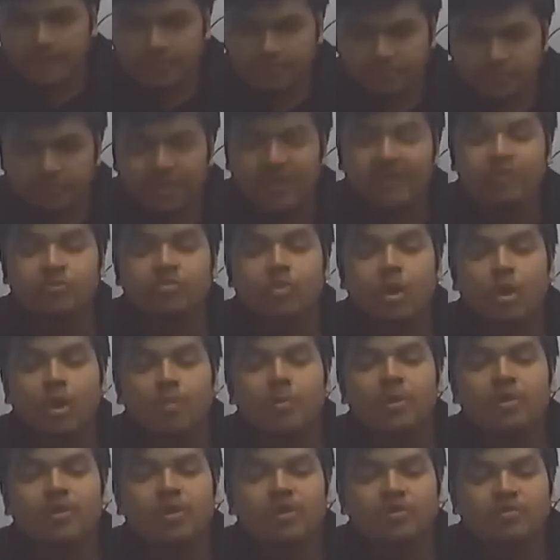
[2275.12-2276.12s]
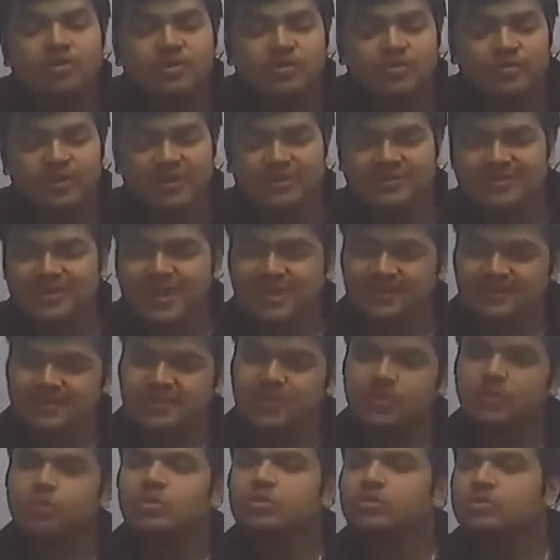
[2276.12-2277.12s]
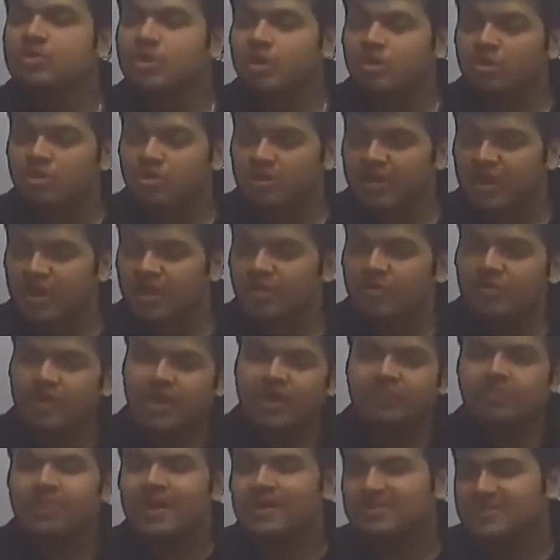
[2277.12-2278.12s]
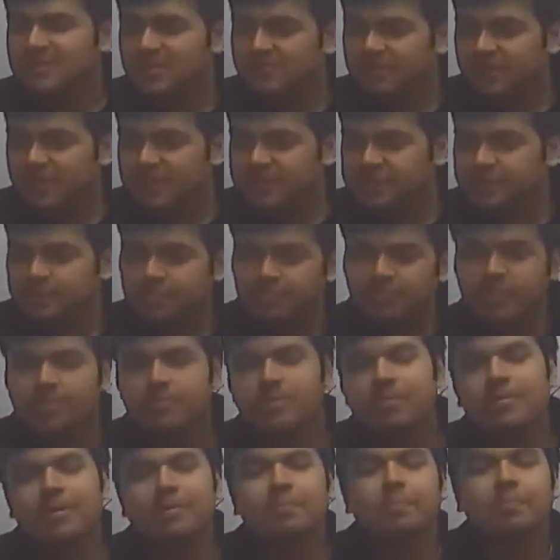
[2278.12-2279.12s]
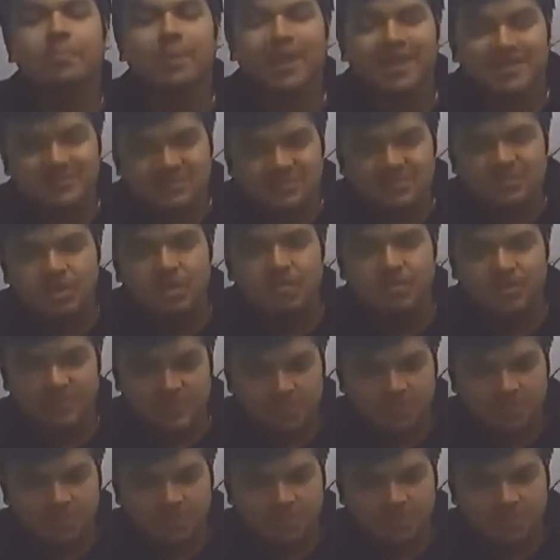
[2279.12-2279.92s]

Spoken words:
When you talk about interest rates, that's equal to your real rate plus inflation premium and plus your risk